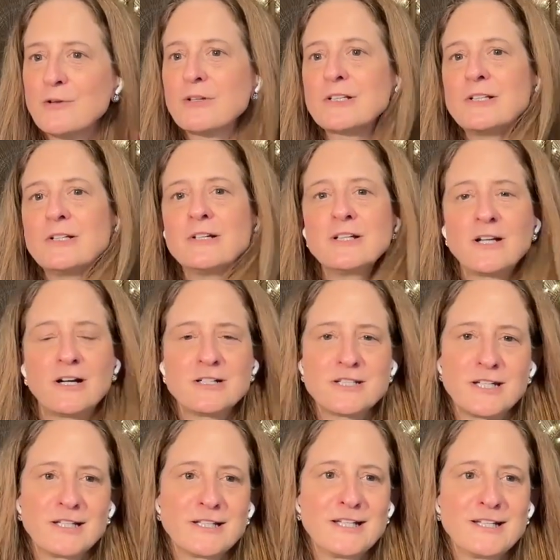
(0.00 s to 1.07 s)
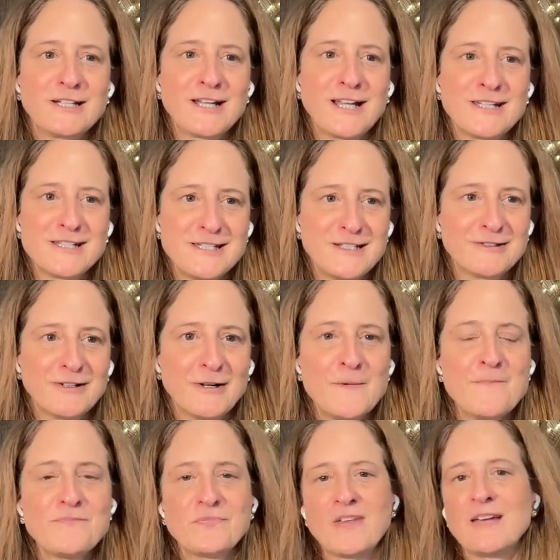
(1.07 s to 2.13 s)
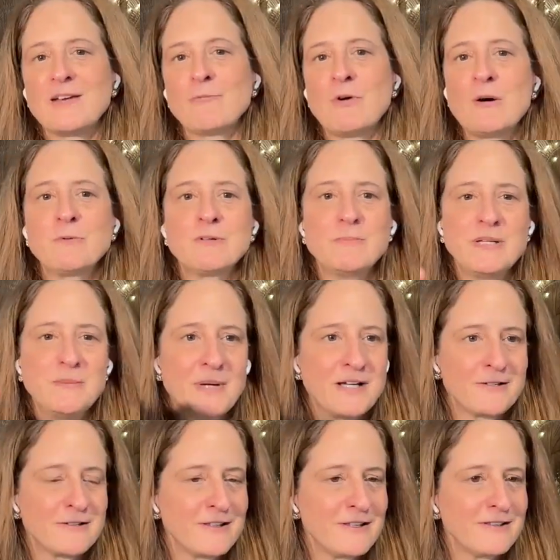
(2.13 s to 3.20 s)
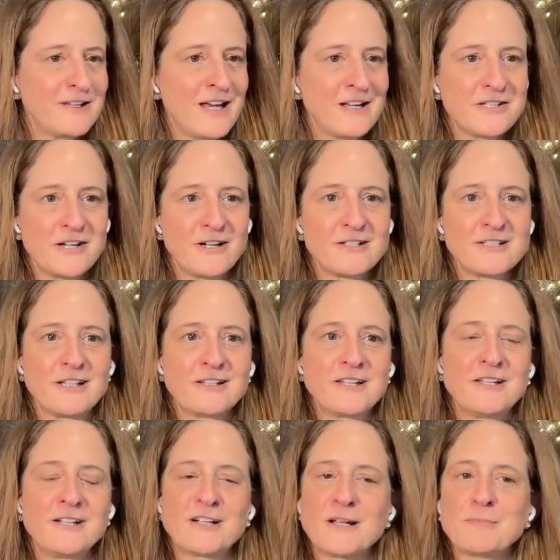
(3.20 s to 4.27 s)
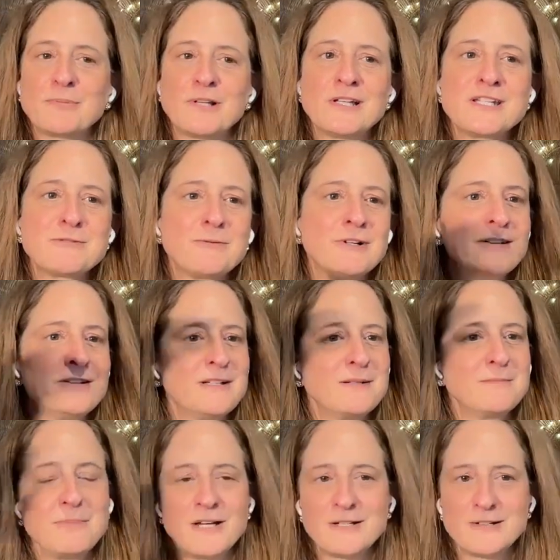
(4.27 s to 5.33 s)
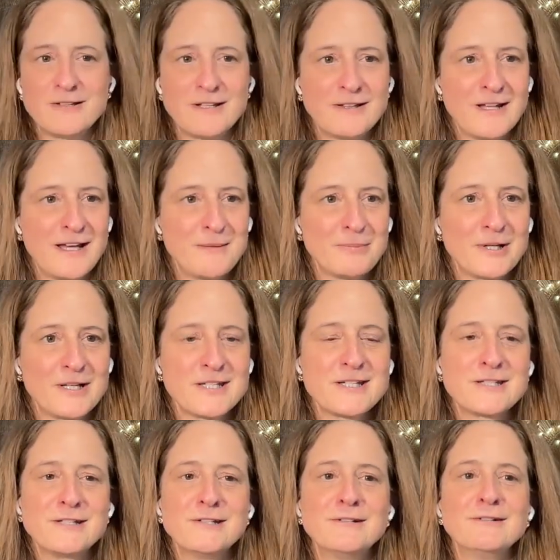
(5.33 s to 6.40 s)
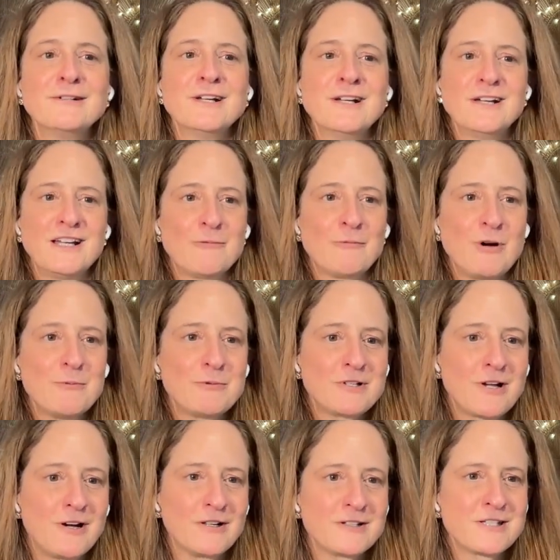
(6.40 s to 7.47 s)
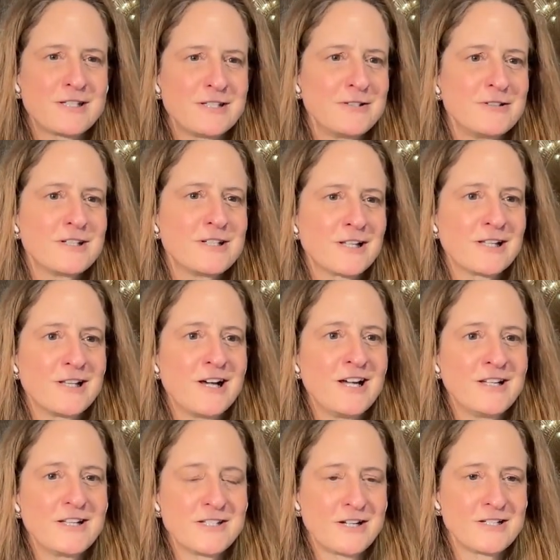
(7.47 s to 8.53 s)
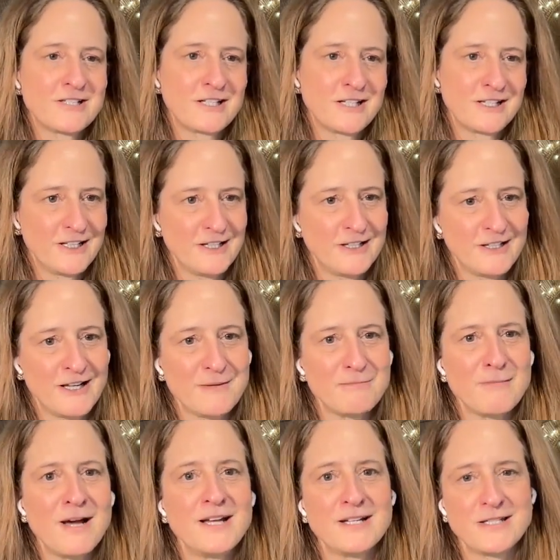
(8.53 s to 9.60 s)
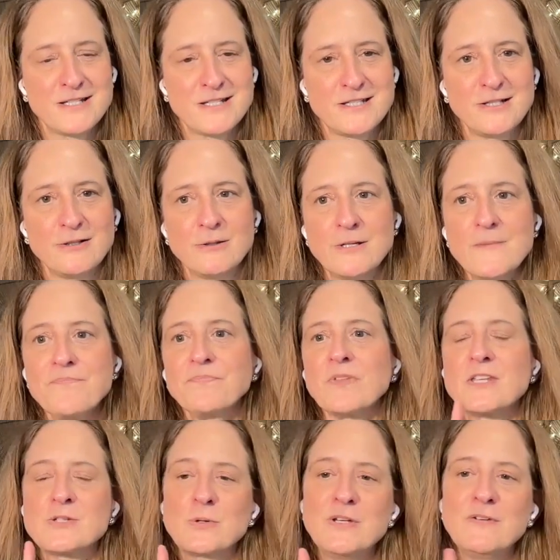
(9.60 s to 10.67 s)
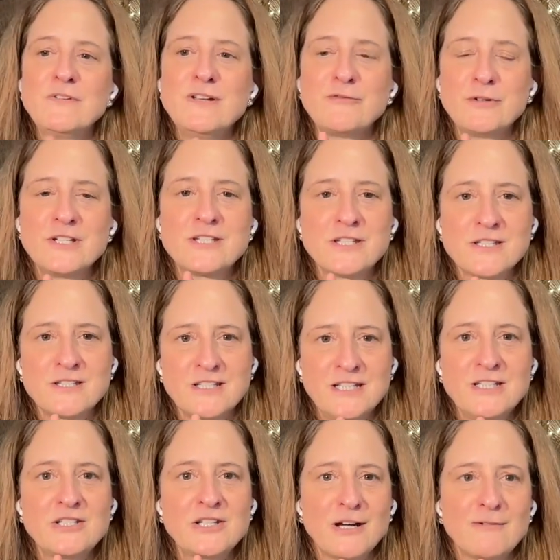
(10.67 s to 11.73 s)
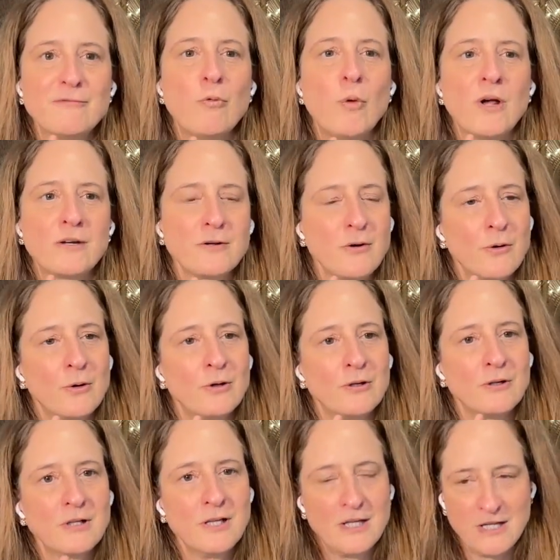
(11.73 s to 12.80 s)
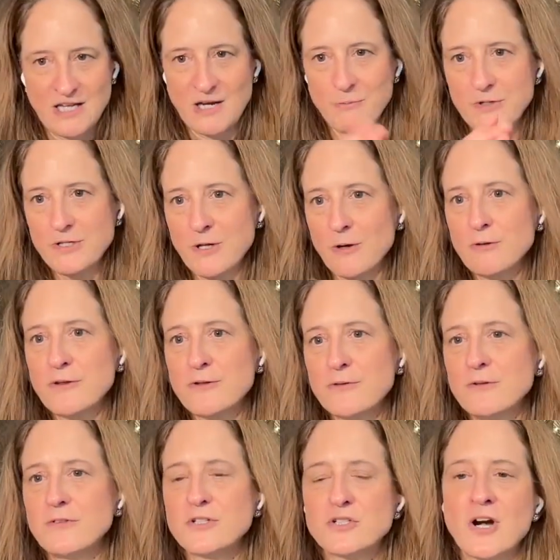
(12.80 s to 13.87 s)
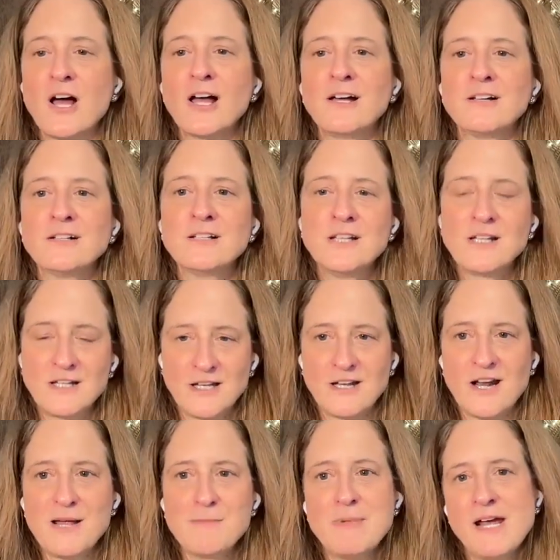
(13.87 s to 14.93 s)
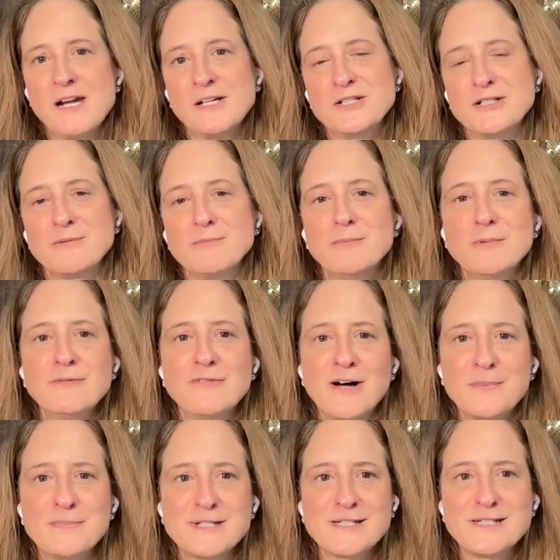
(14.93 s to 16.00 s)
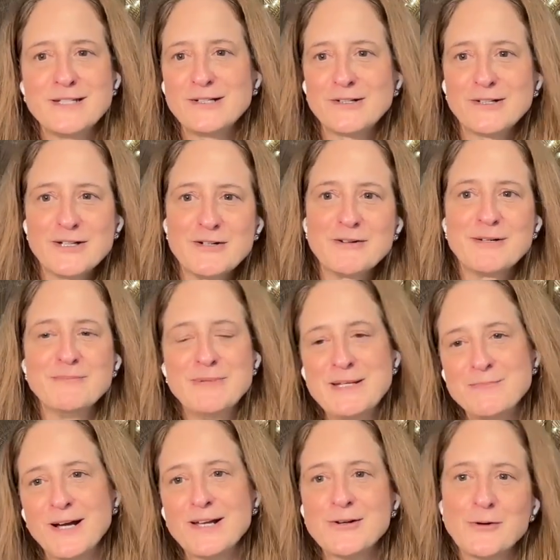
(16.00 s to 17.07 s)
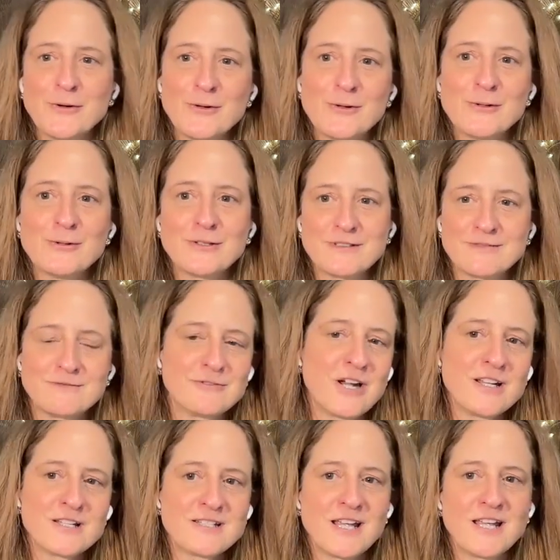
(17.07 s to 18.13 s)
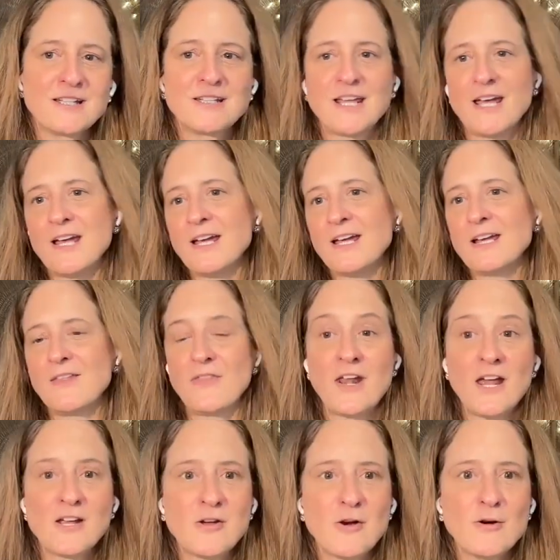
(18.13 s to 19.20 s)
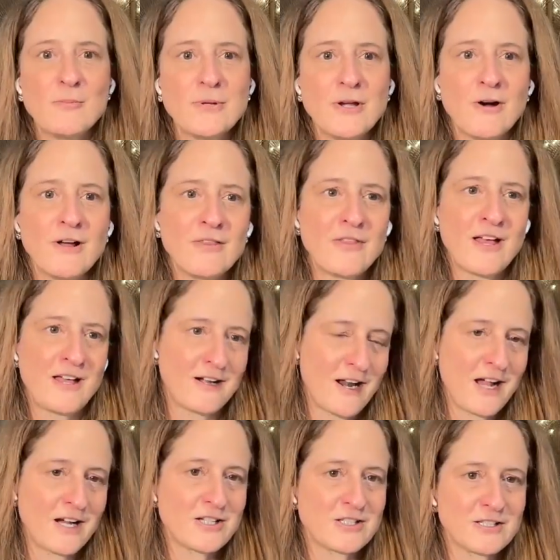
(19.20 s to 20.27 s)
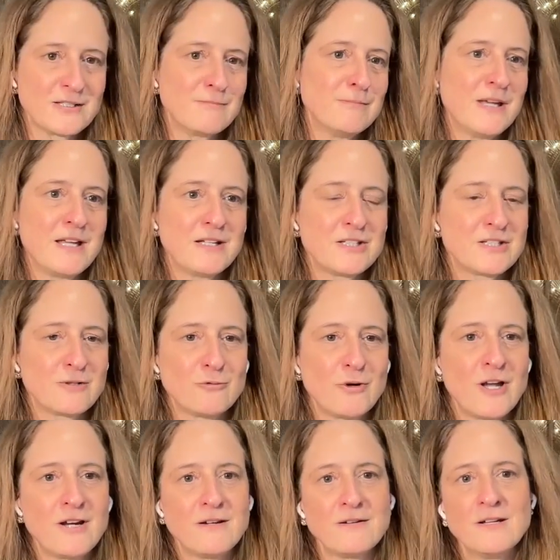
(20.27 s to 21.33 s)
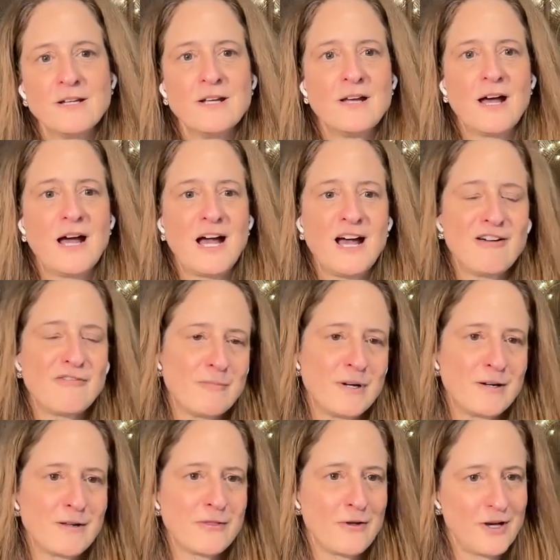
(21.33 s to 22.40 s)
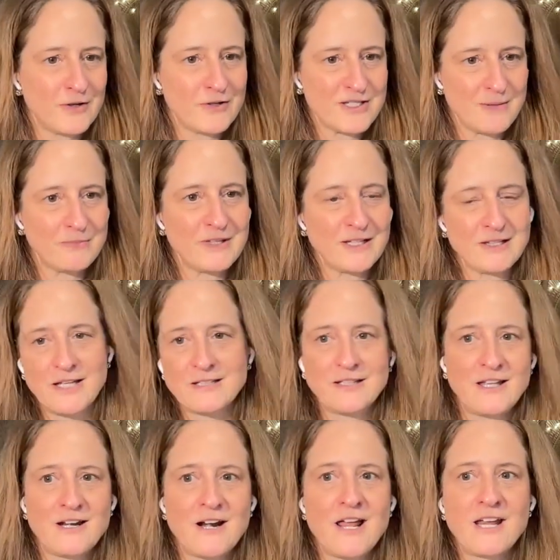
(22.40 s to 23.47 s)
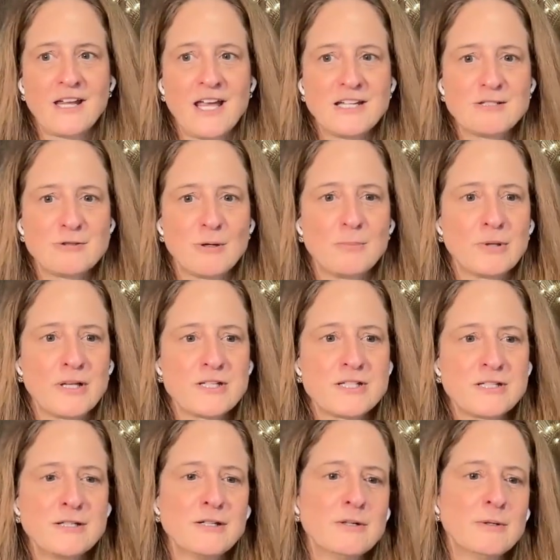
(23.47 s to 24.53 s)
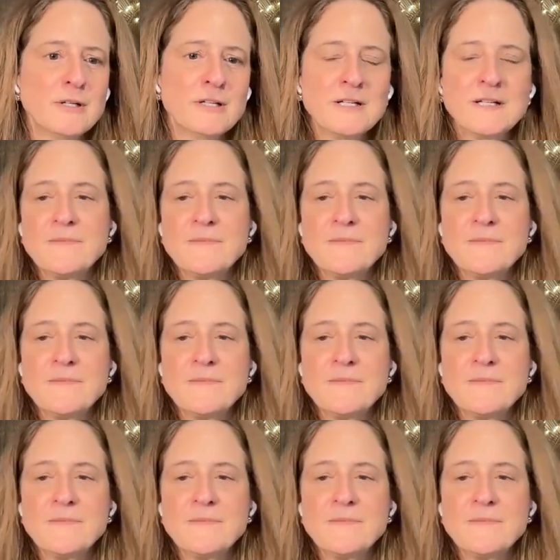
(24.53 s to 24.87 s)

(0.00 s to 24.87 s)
clearly articulated at 0. And what would be better than that is articulated at +1, and better than that +2. And what would constitute a decline is articulated at -2. So even if we just each have one goal and we go through the trial and I manage to move up to 0 and meet my goal and run a 10K, and then I go beyond that and actually manage to run a half marathon or something like that, and I get to a +2, and